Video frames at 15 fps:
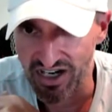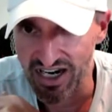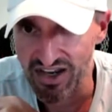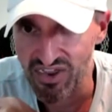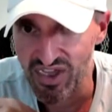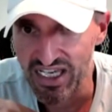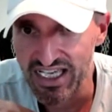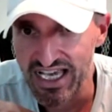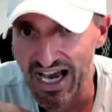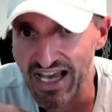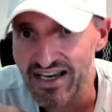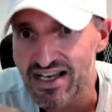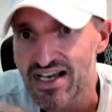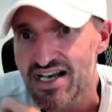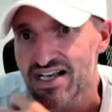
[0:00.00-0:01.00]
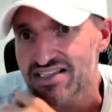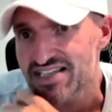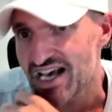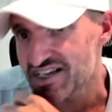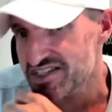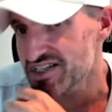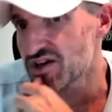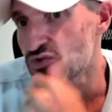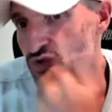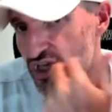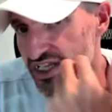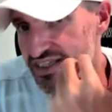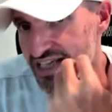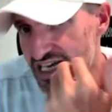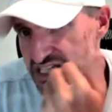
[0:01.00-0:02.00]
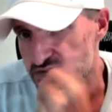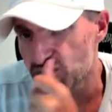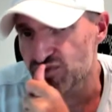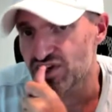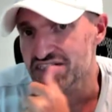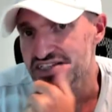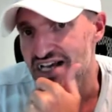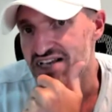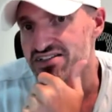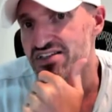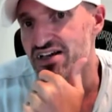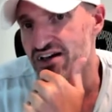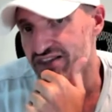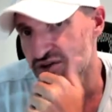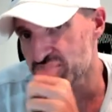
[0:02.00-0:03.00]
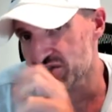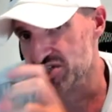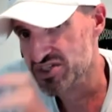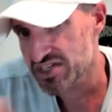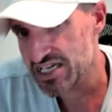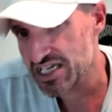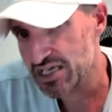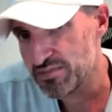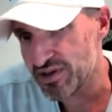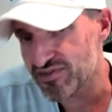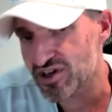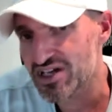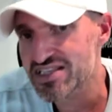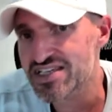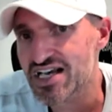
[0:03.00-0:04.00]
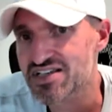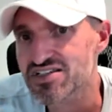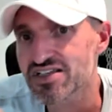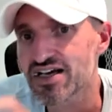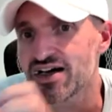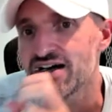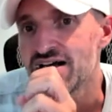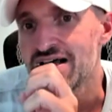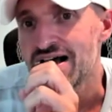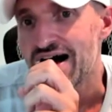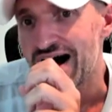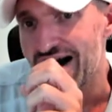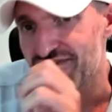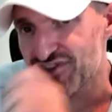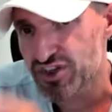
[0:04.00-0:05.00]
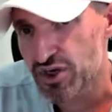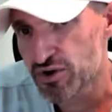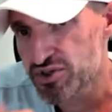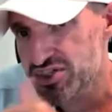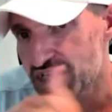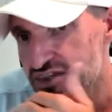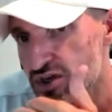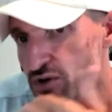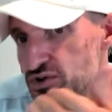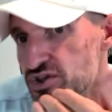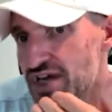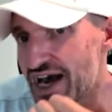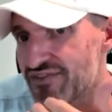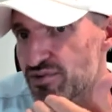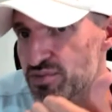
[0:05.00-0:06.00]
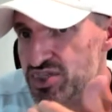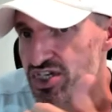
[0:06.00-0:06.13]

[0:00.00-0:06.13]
done anything yet. Tesla, really nice move on Tesla. There was a sneaky pivot on Tesla. Uh, for those that don't have a